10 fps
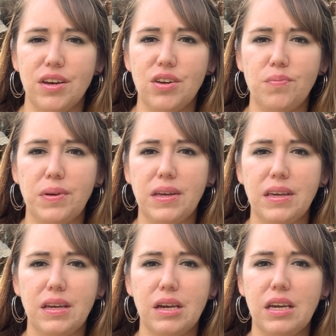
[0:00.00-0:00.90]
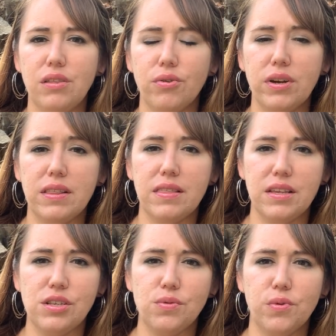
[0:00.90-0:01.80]
could be either in
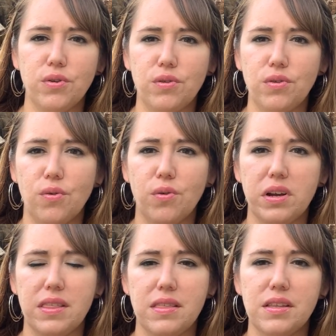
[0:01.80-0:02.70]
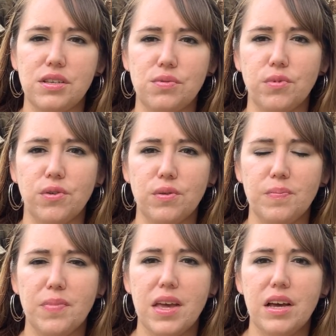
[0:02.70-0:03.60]
this world or in this
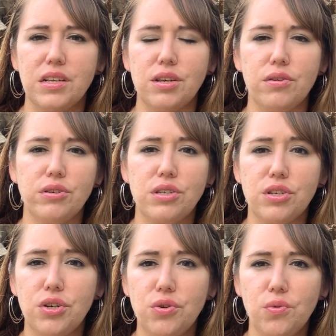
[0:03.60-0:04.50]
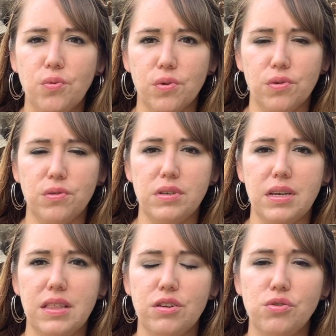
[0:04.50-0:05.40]
world. So there's two worlds,
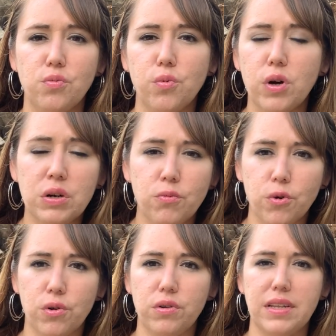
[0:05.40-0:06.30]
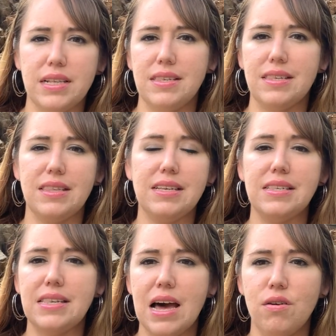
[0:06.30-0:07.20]
and there's one world that's the
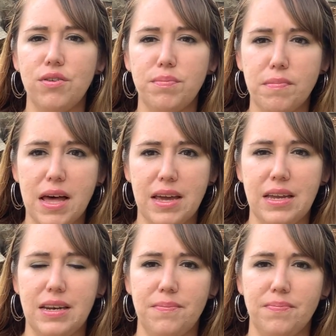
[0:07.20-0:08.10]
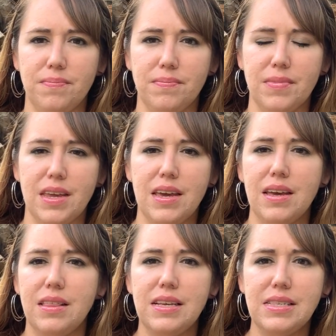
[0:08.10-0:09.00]
sound mind.
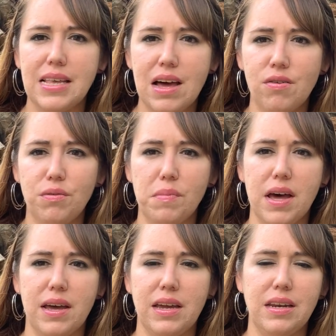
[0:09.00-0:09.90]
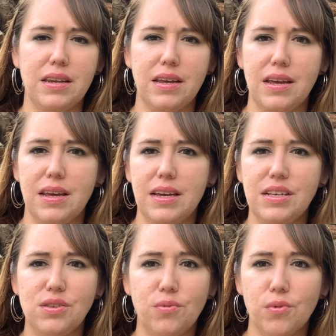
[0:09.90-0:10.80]
The sound mind
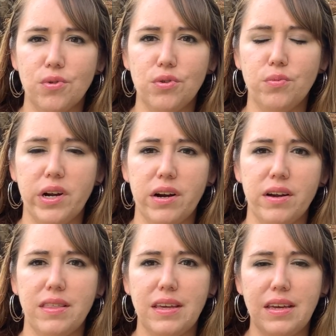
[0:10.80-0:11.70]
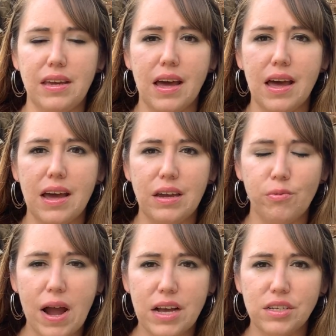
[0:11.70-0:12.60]
is the world where the
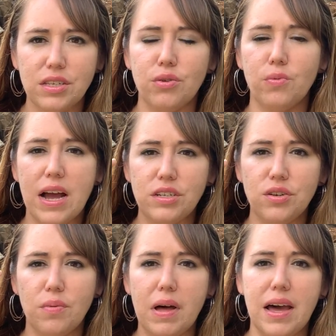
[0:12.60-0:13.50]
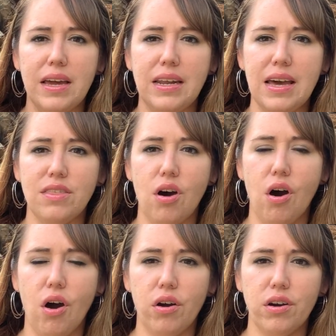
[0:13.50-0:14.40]
irrational, the rational mind and the
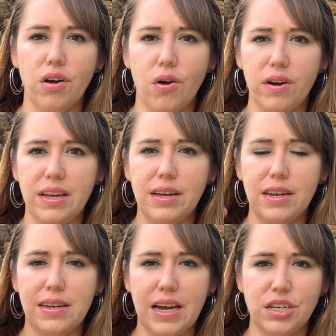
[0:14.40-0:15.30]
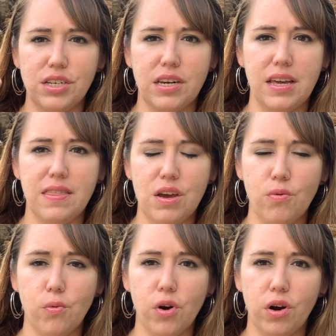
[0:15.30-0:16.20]
heart are in connection and they
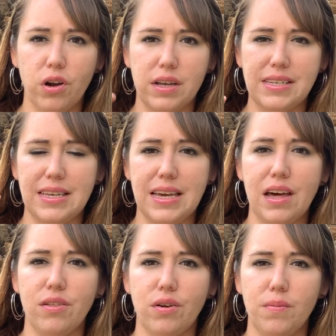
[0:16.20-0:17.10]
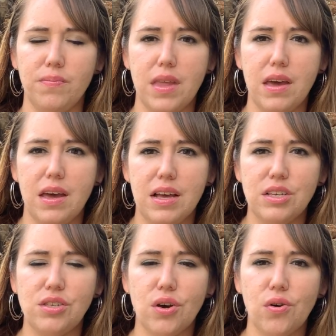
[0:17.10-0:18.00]
work together.
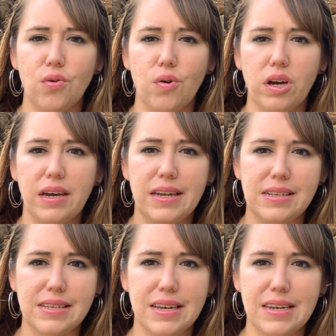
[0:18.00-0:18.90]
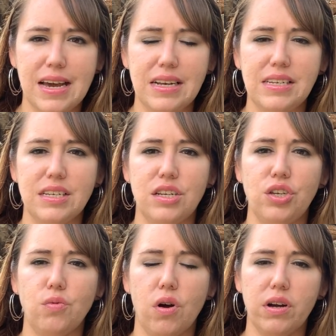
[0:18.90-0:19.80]
So it is connected,
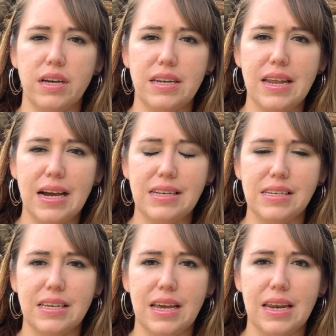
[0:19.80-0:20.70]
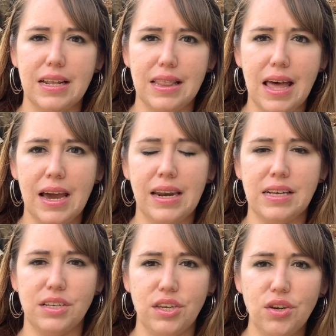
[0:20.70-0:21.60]
you are connected and in line
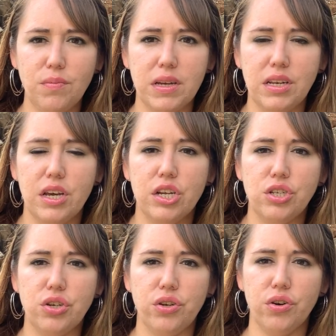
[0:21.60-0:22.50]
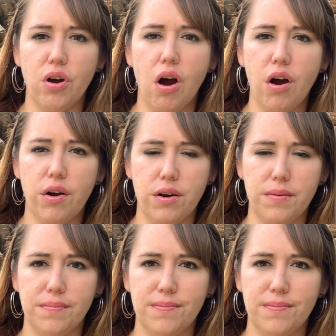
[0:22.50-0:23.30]
as a human to your heart.